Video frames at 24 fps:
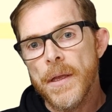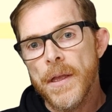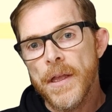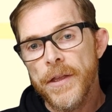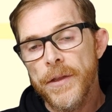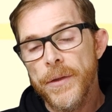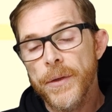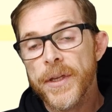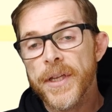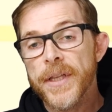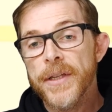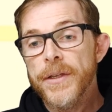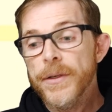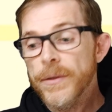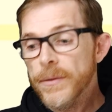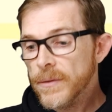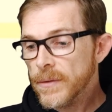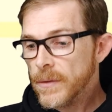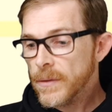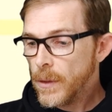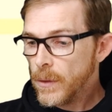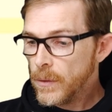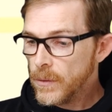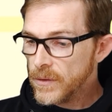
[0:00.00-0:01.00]
You can
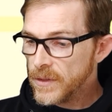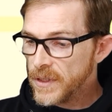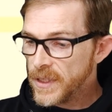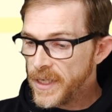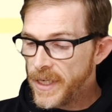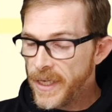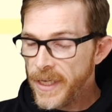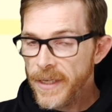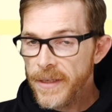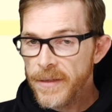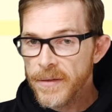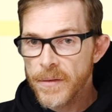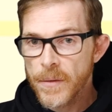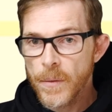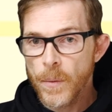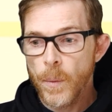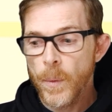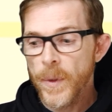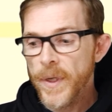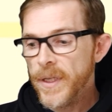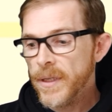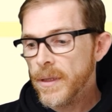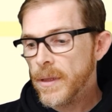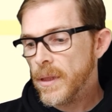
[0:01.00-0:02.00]
use those keys
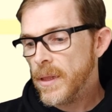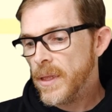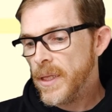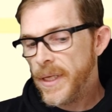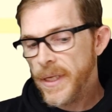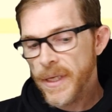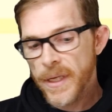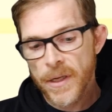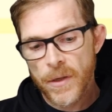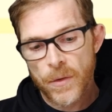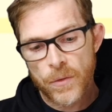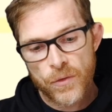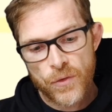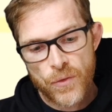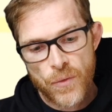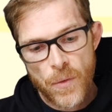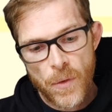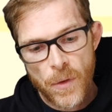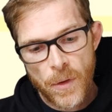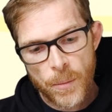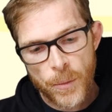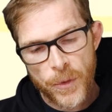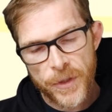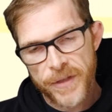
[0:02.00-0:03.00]
with the
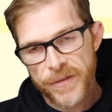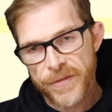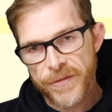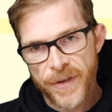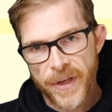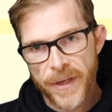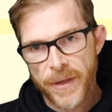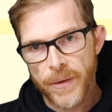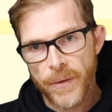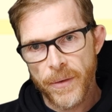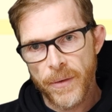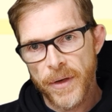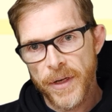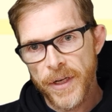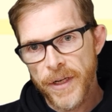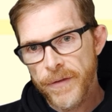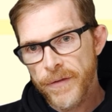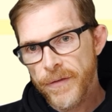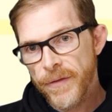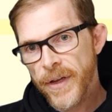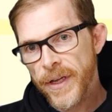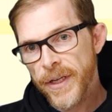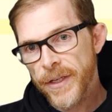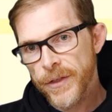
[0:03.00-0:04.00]
control modifier.
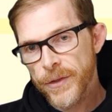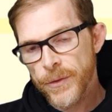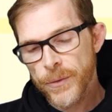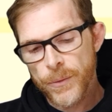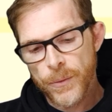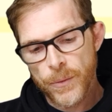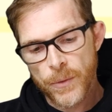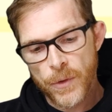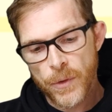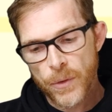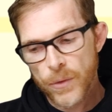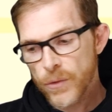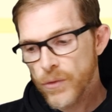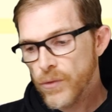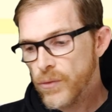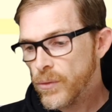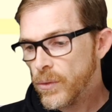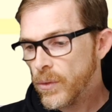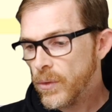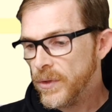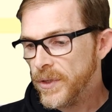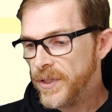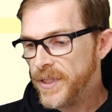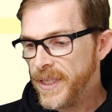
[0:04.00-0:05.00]
If I do
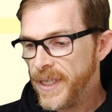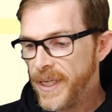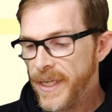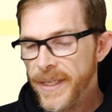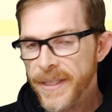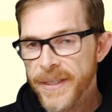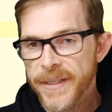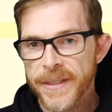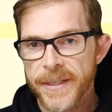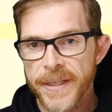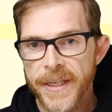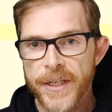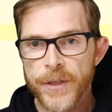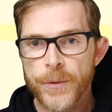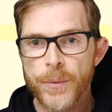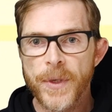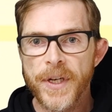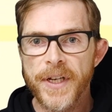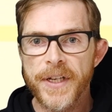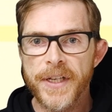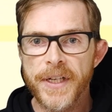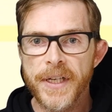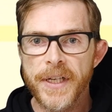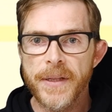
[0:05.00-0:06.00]
Control Delete, it will
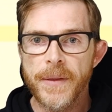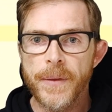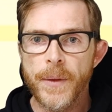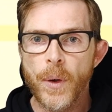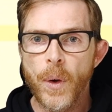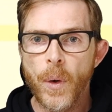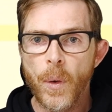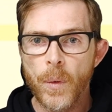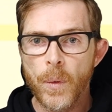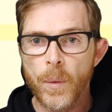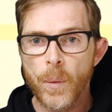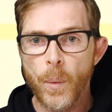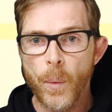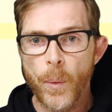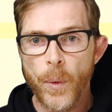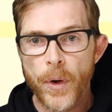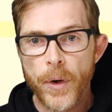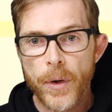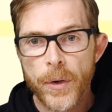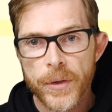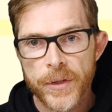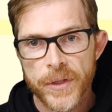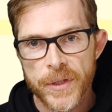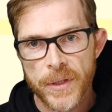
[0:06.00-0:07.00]
delete the whole
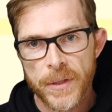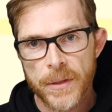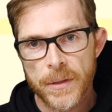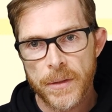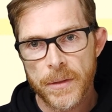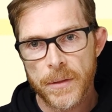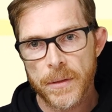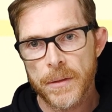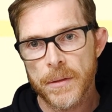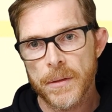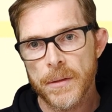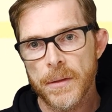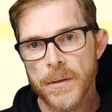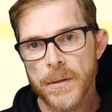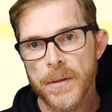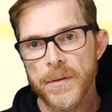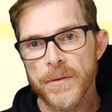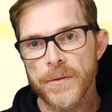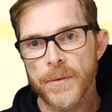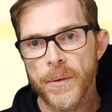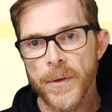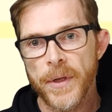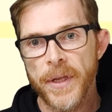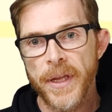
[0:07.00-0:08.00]
word.
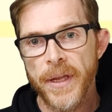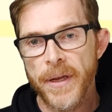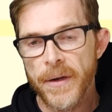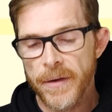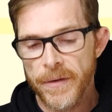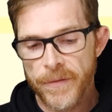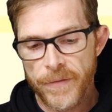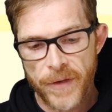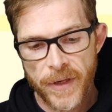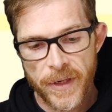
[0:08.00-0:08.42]
So here, if